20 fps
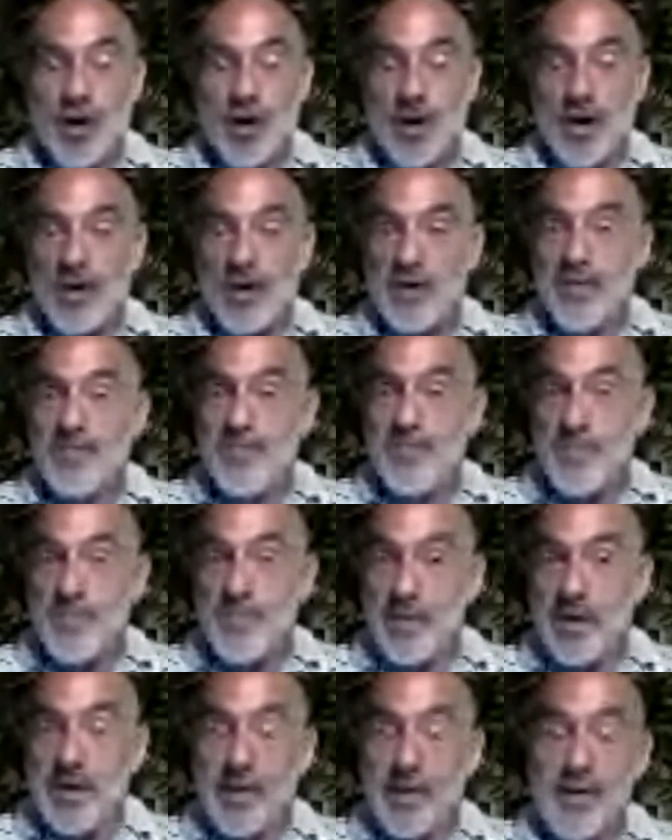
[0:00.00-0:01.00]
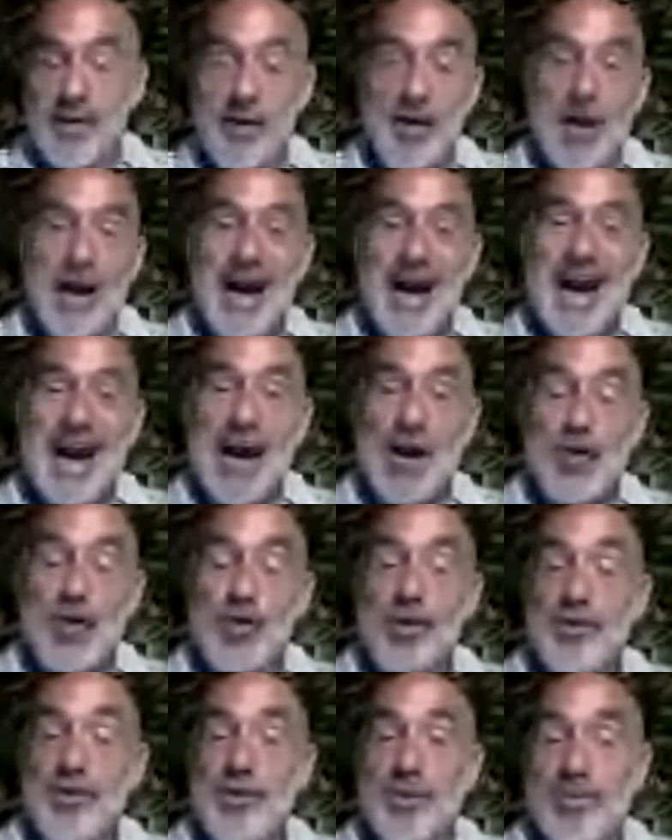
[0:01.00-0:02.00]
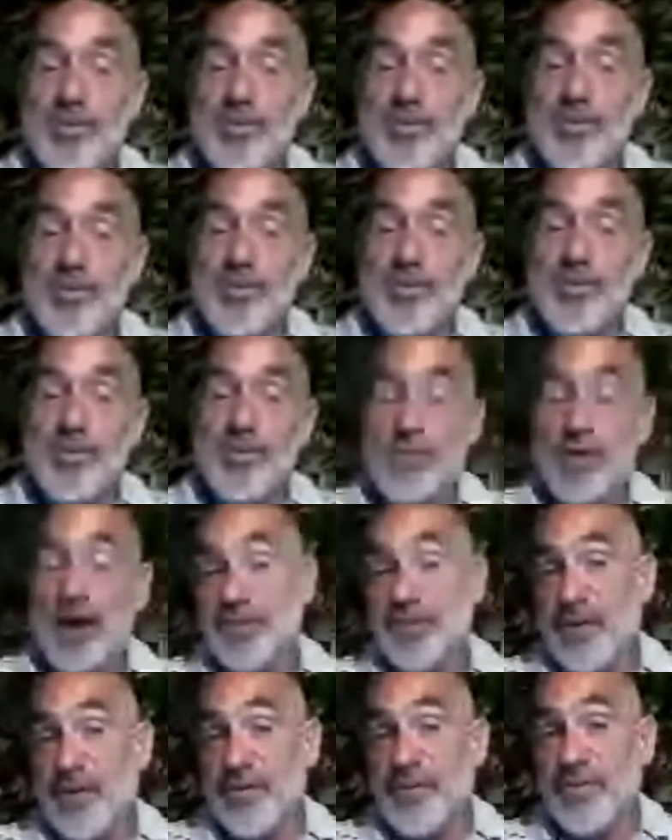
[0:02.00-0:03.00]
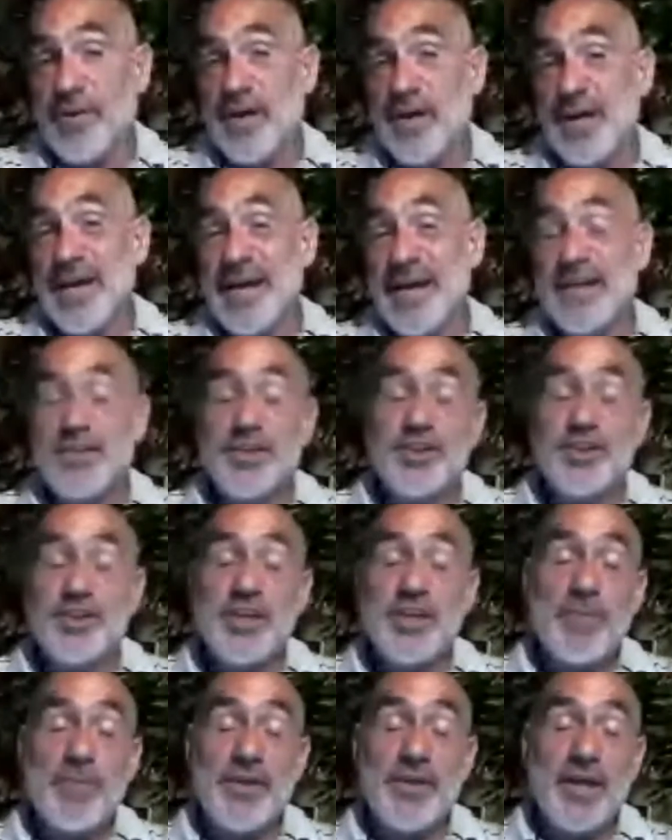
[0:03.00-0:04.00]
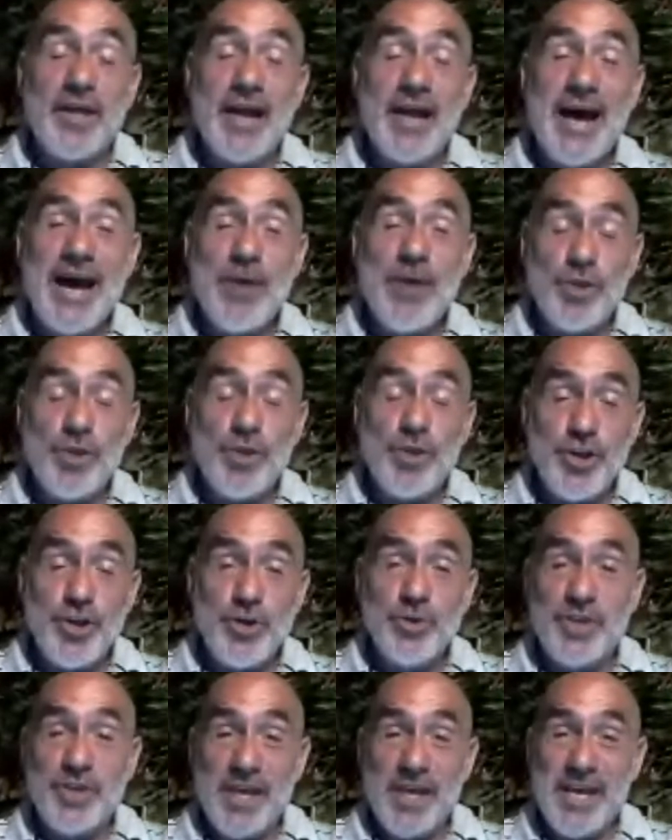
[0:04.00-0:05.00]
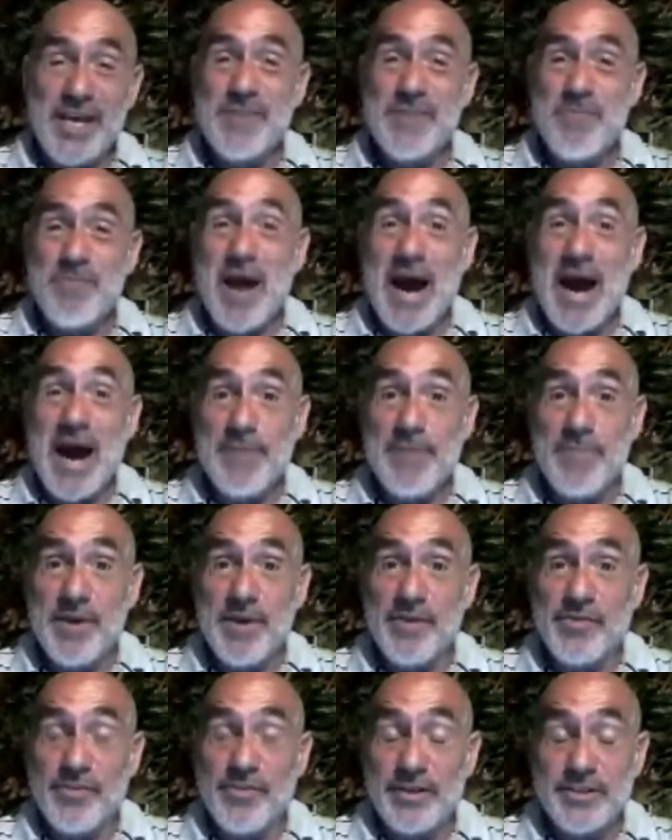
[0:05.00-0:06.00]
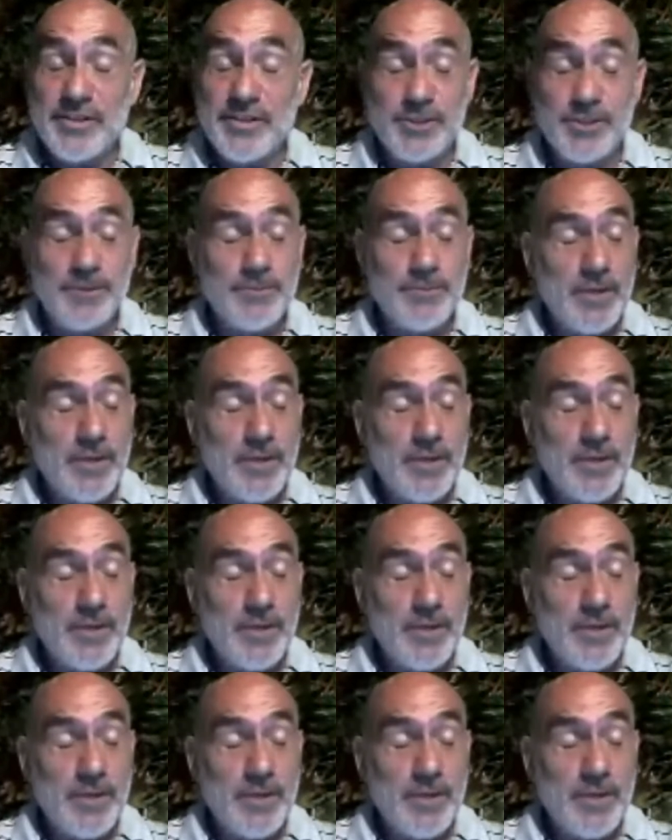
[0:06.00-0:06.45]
are of me, how good their product is. Is it something that I would use in my business?